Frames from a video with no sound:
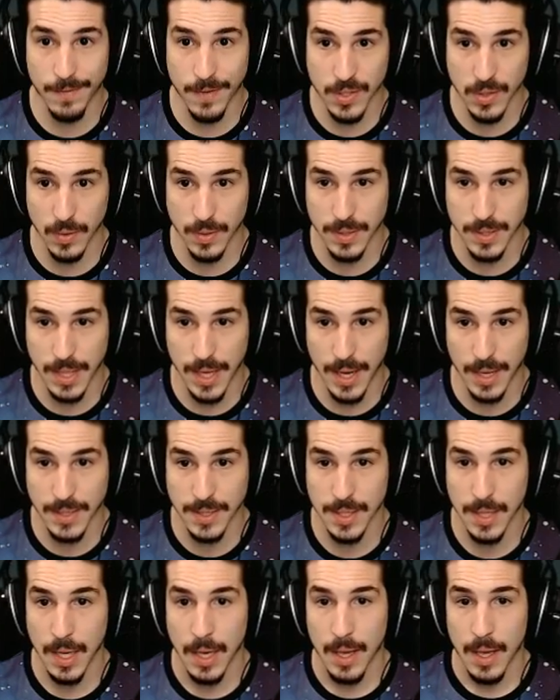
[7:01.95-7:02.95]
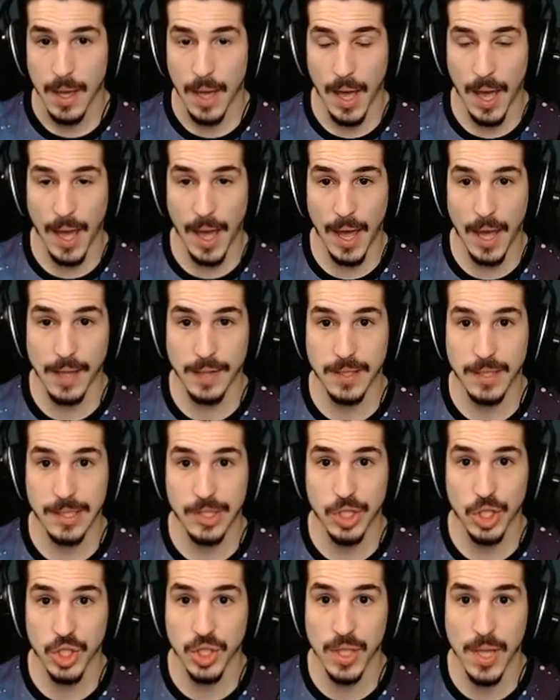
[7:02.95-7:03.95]
to physical attacks. And
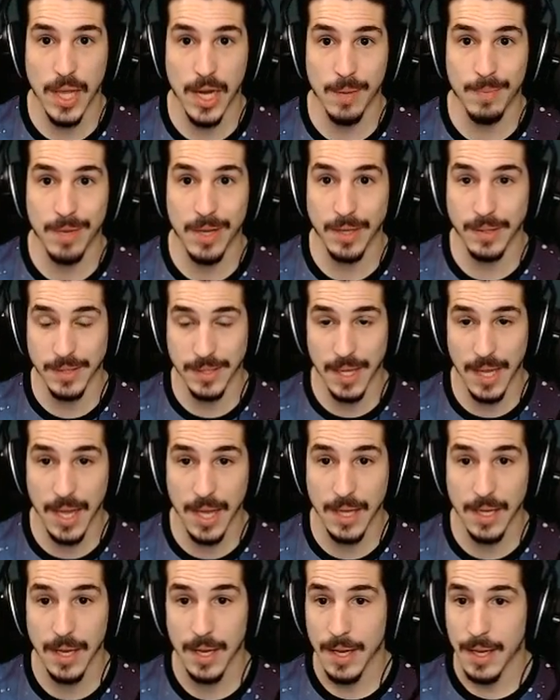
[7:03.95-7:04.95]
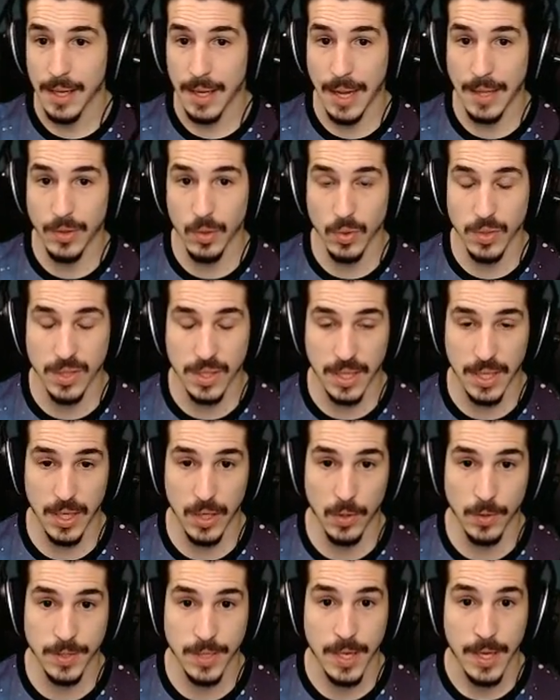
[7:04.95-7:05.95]
he's just there to be a tank. Get those
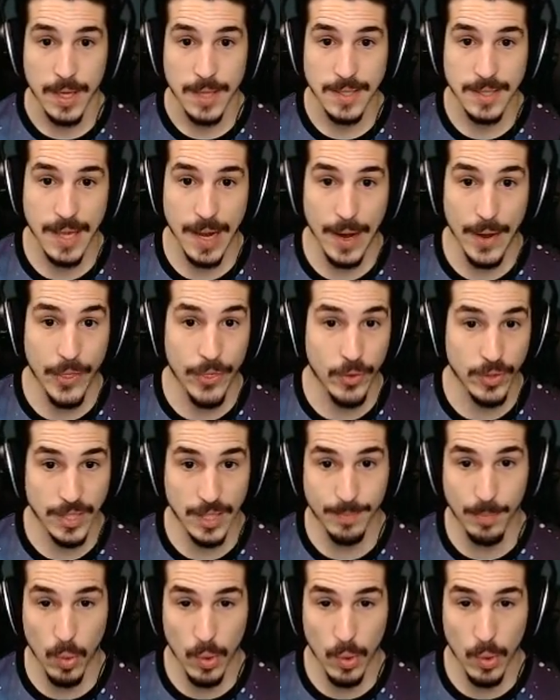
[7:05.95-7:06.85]
kills. Scare threats like